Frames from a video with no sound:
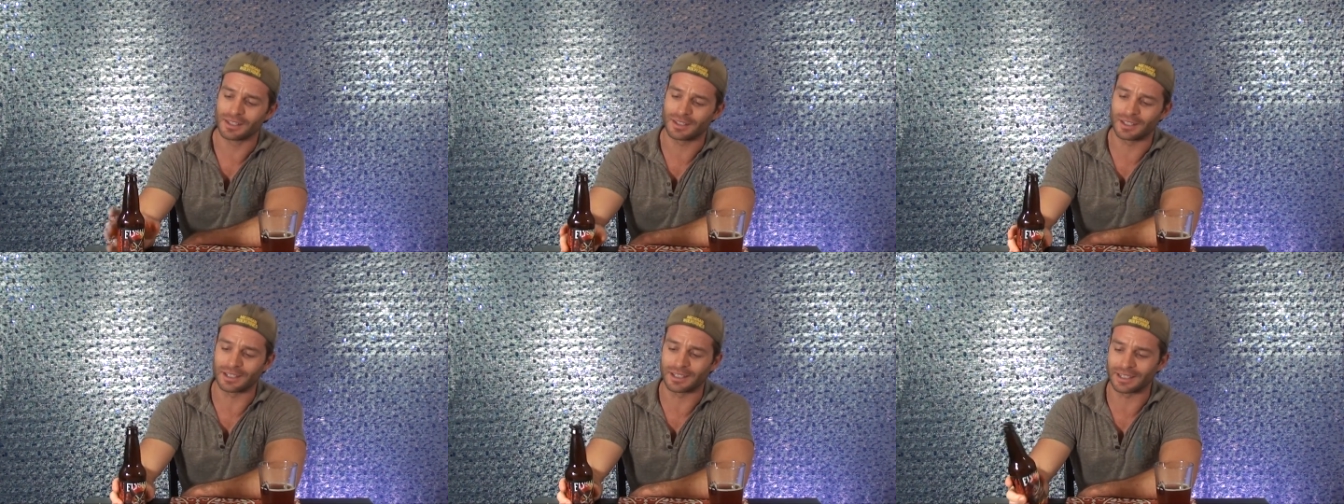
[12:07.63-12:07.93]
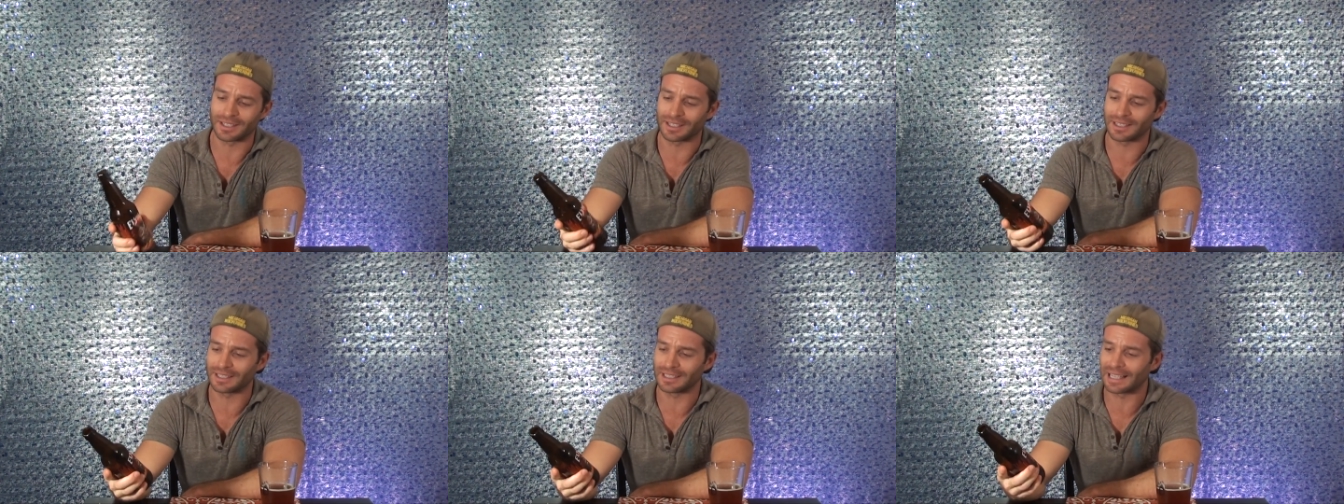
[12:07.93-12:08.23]
The
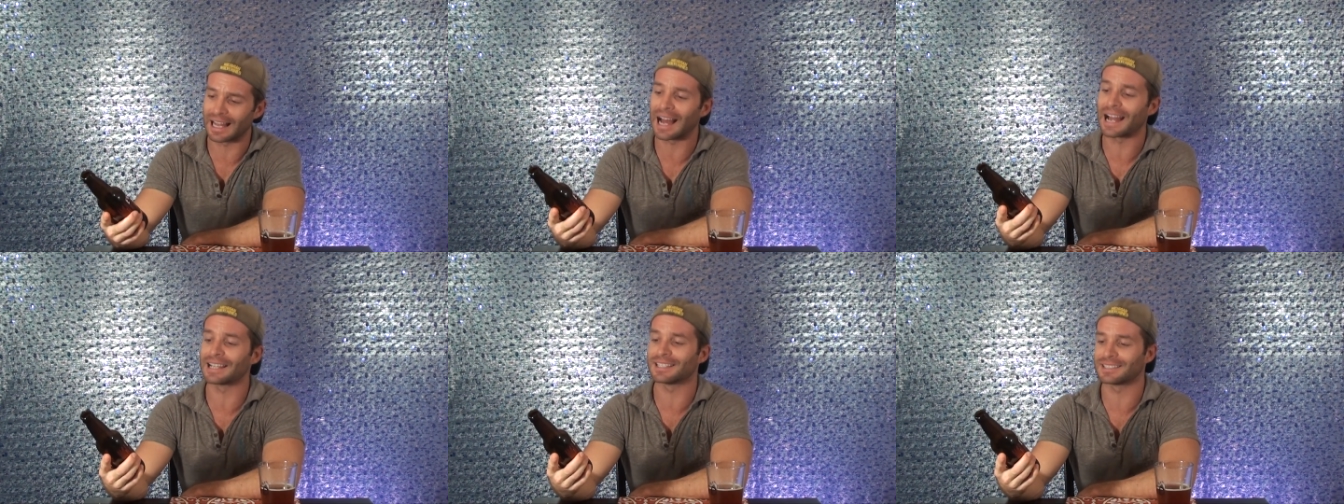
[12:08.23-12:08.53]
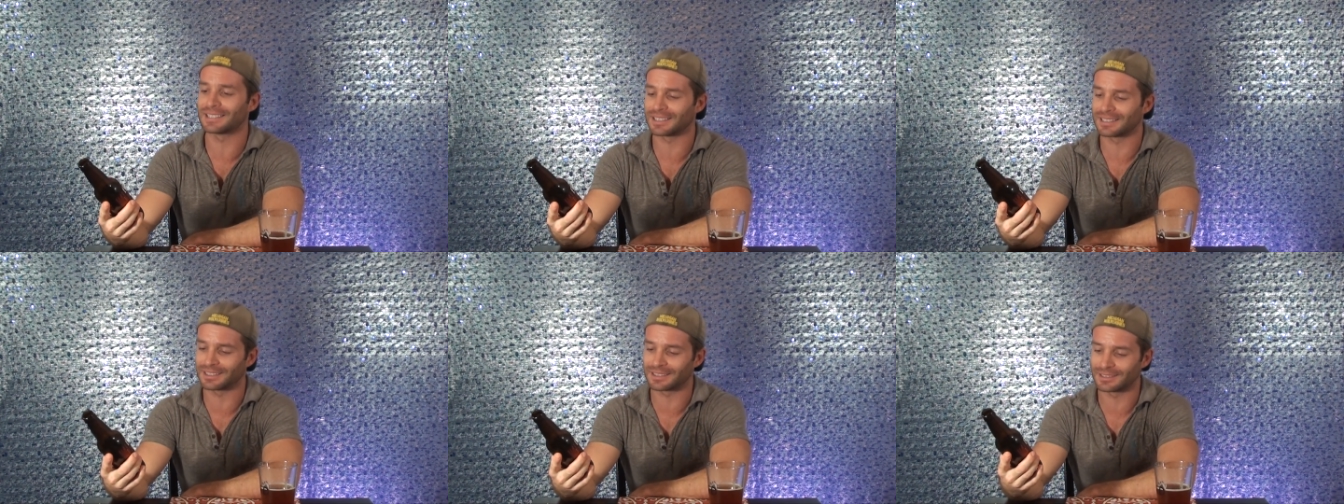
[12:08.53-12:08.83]

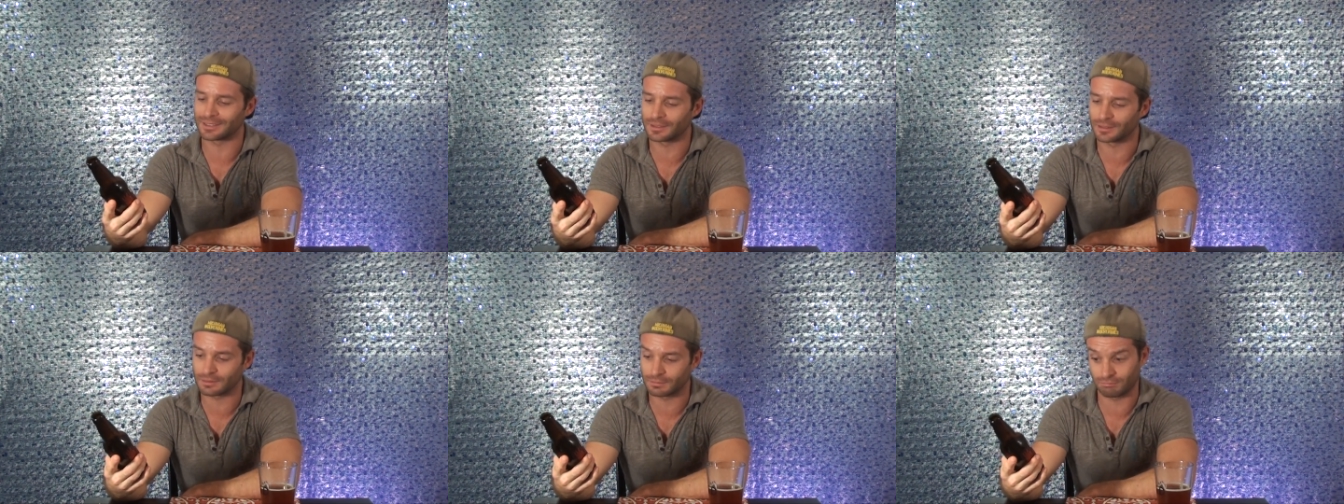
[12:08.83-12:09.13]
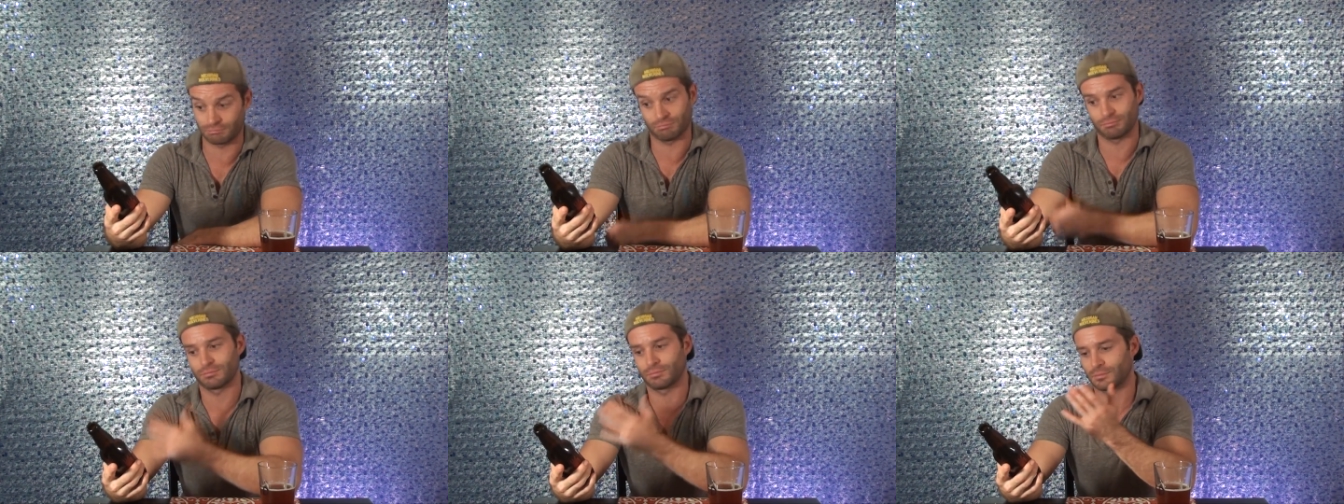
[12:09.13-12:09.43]
Elysian
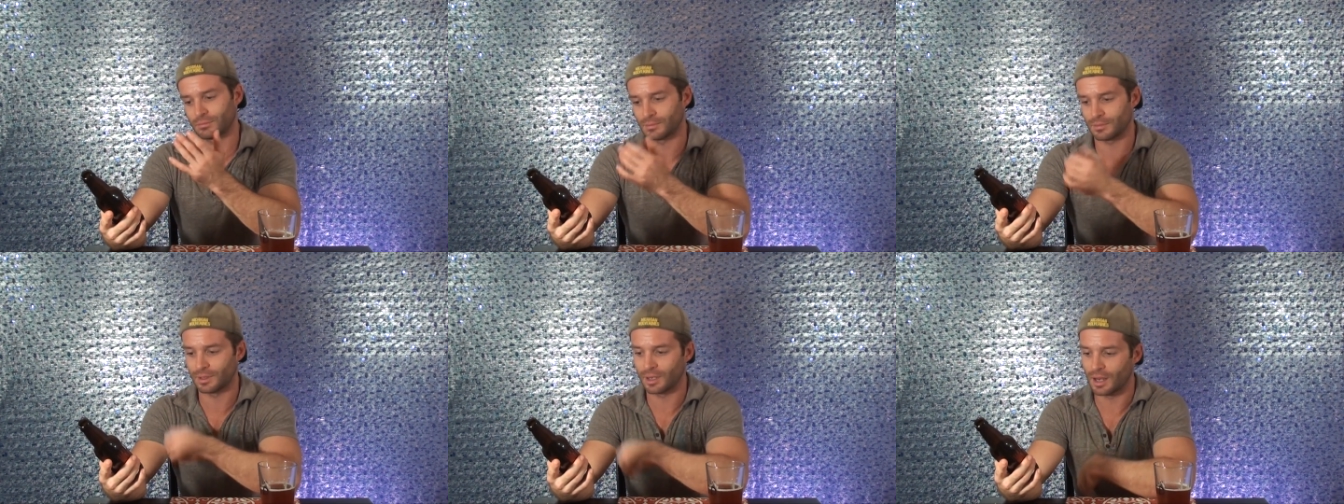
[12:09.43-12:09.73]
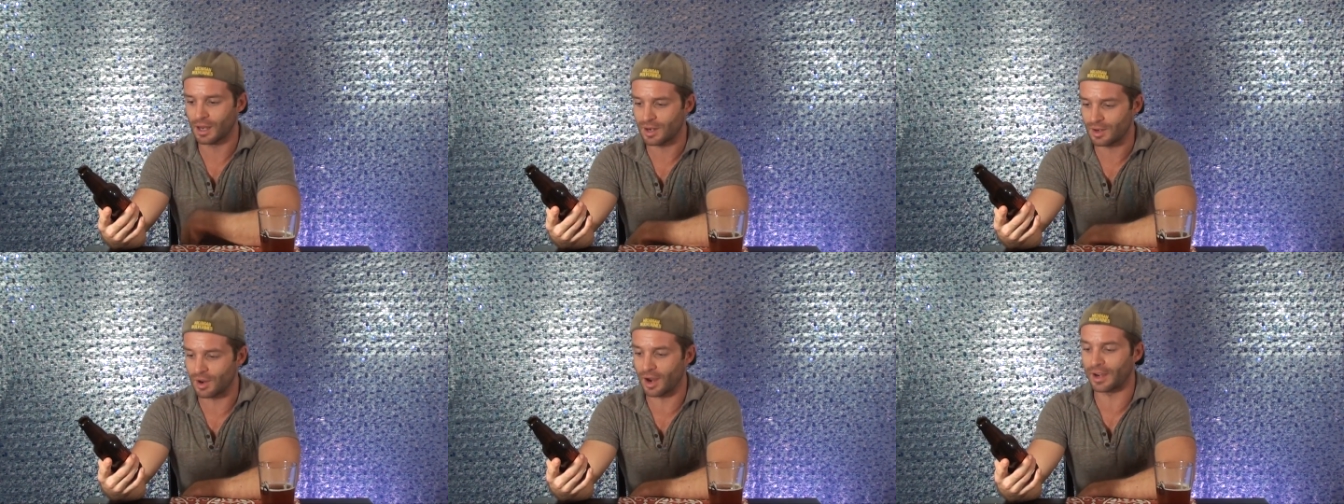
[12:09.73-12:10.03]

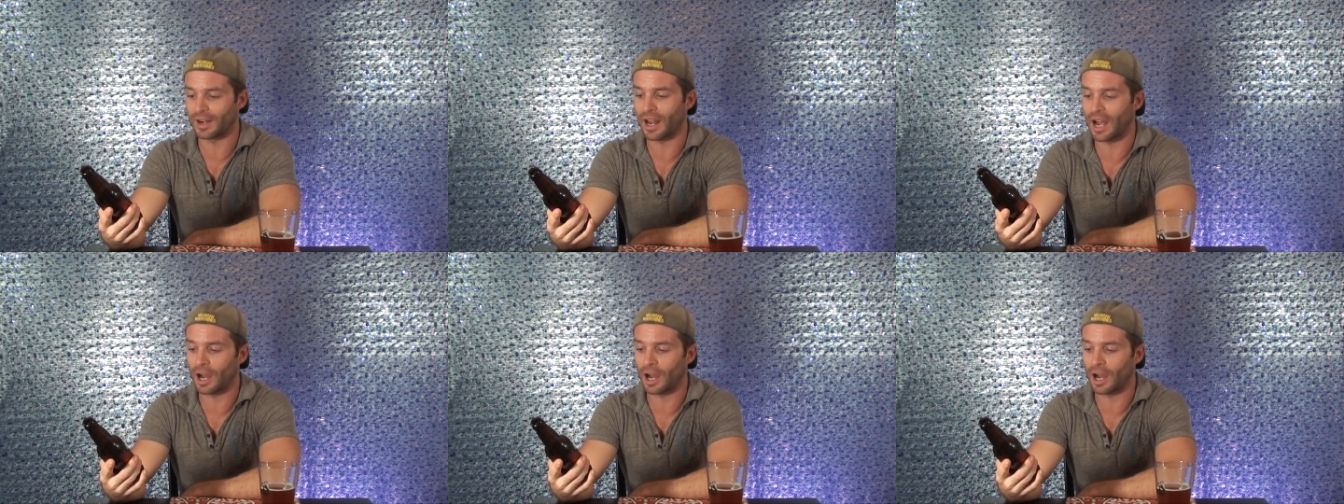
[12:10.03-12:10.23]
Night